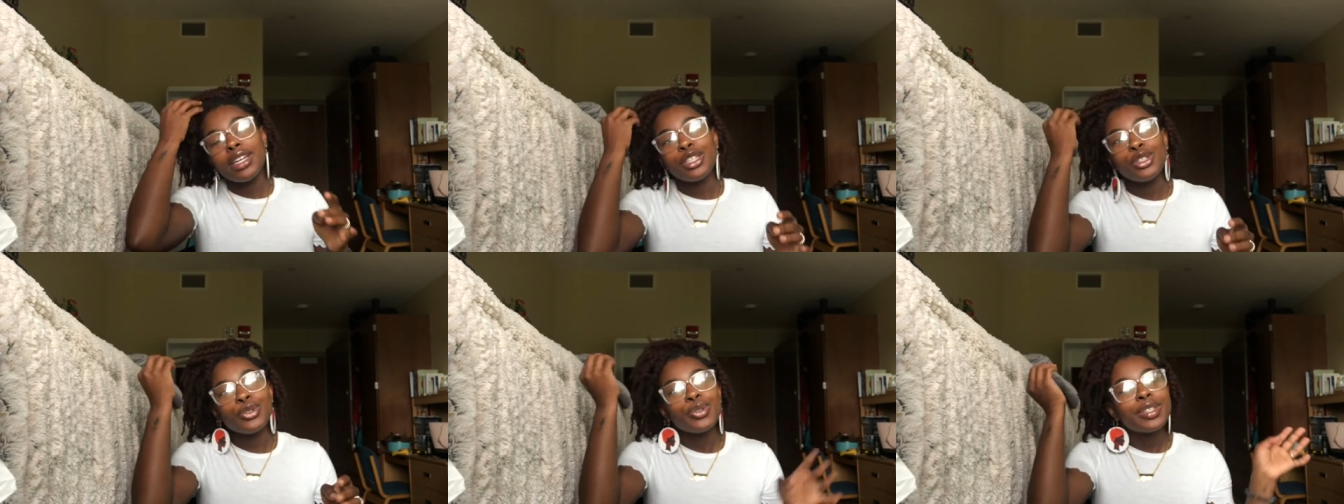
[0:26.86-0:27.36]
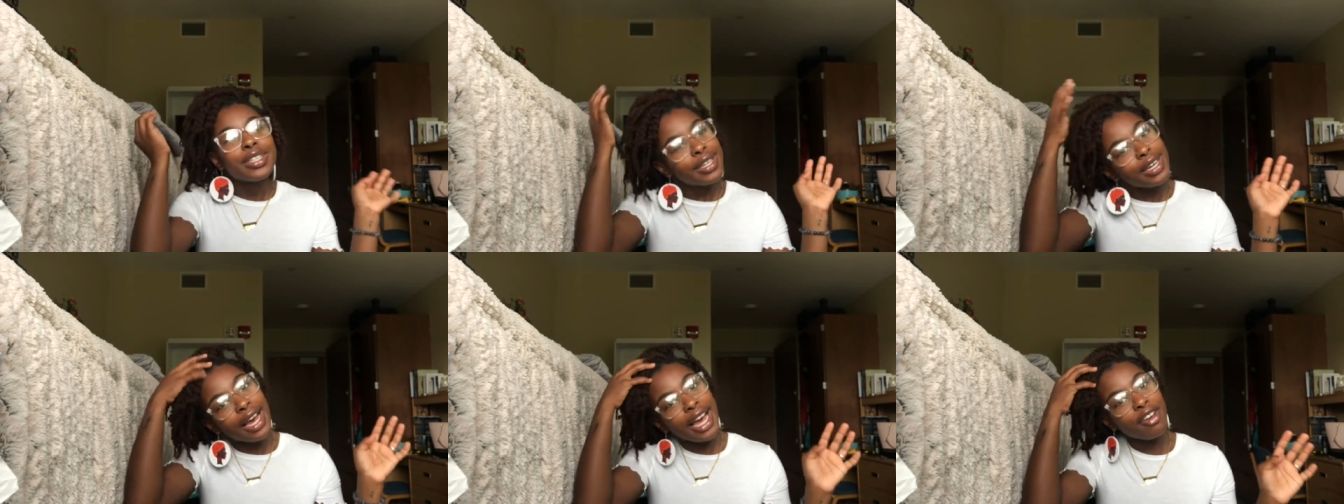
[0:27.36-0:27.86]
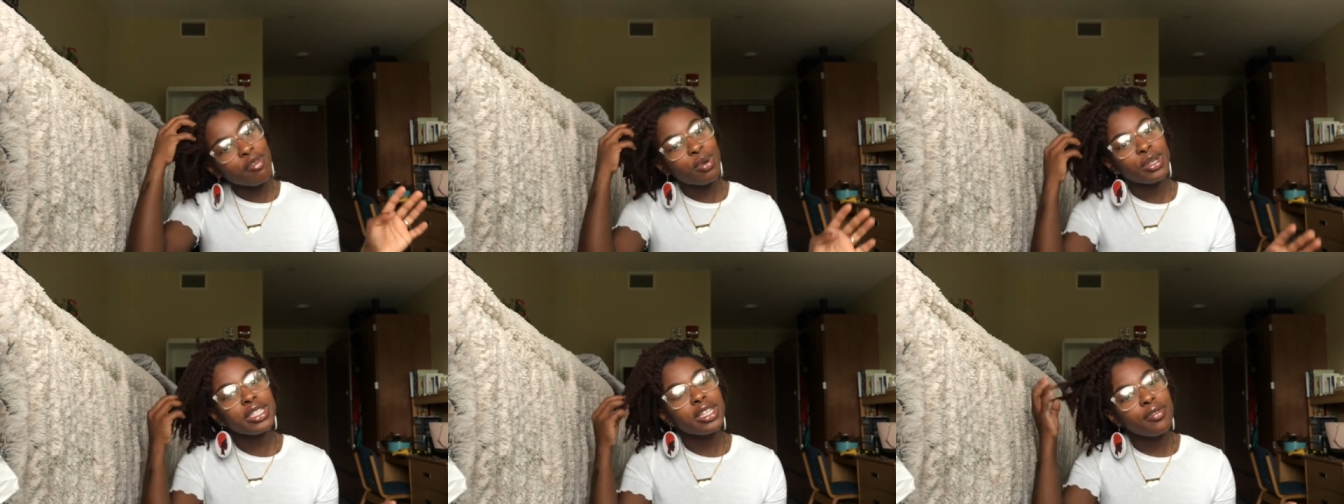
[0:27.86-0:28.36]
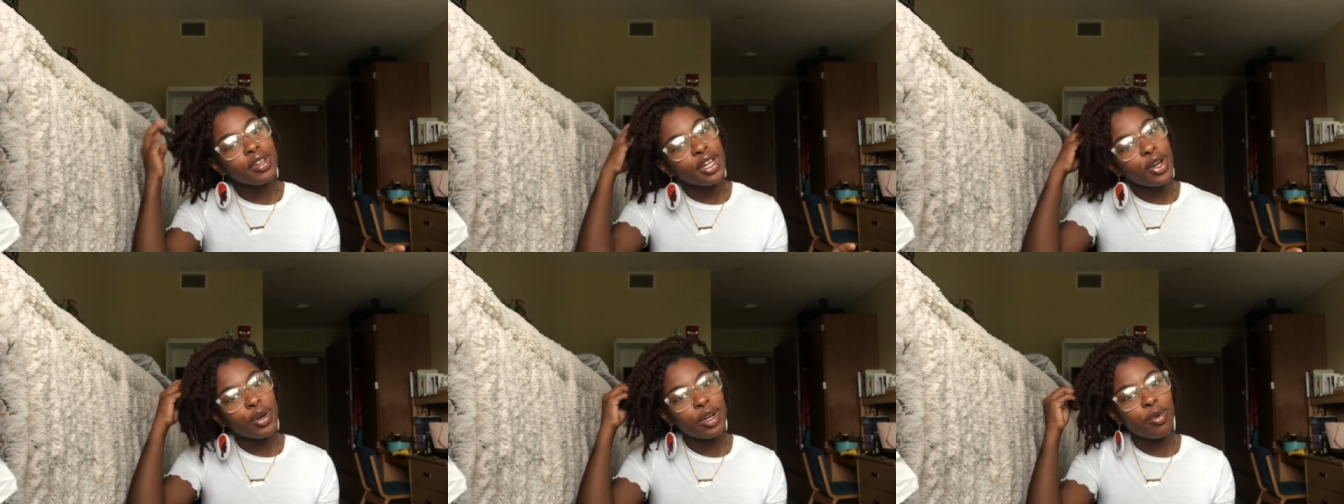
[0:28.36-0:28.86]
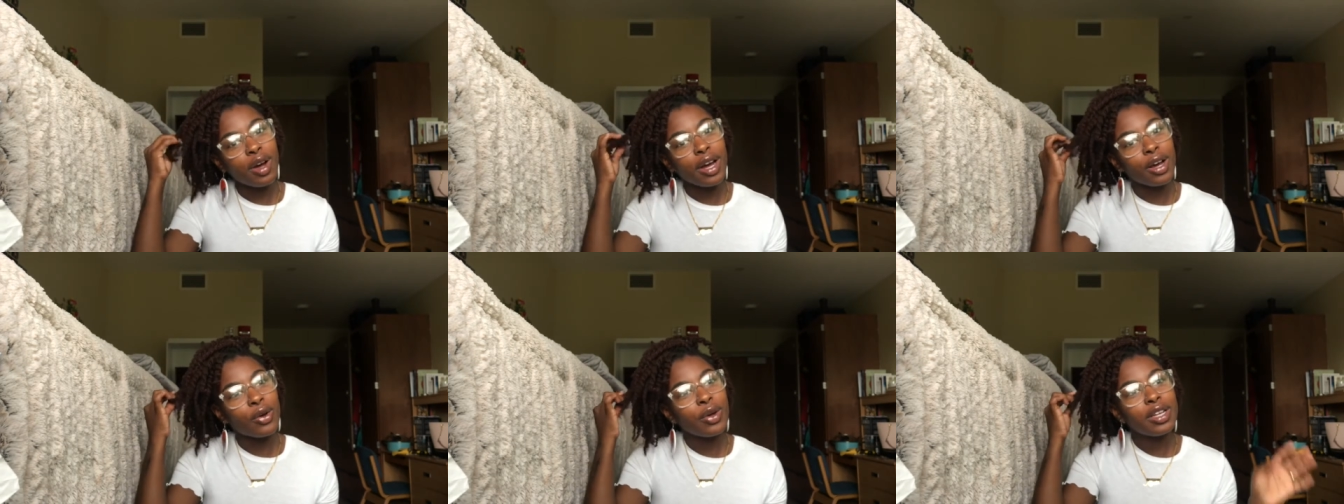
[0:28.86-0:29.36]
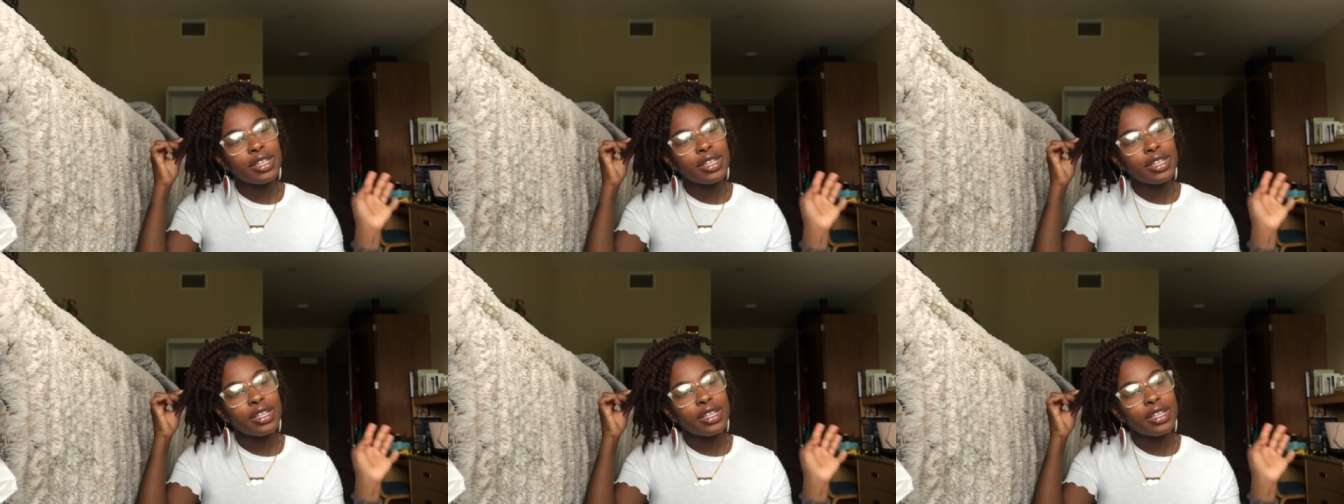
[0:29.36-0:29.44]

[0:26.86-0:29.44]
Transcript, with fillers: I know I haven't posted a video in a while.